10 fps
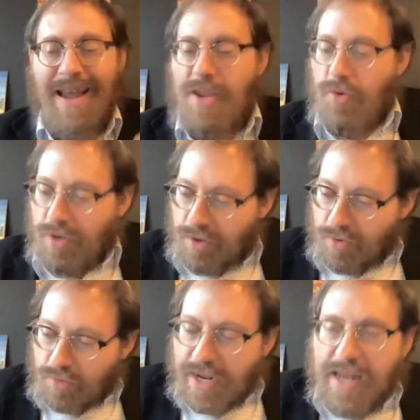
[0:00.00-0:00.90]
and you can
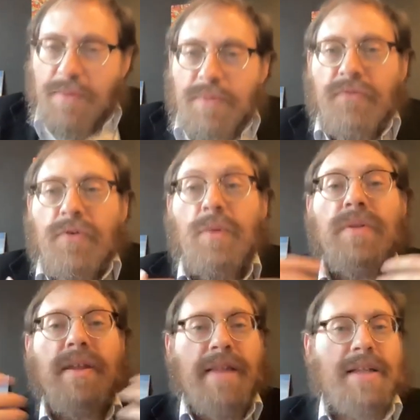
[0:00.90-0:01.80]
create and be free
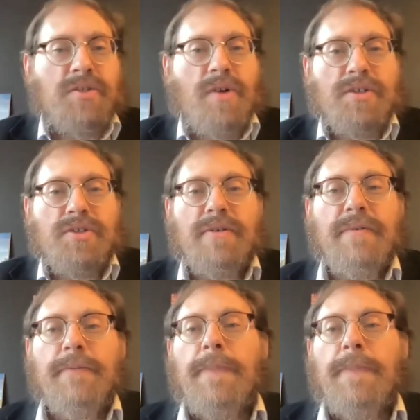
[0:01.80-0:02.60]
within that structure.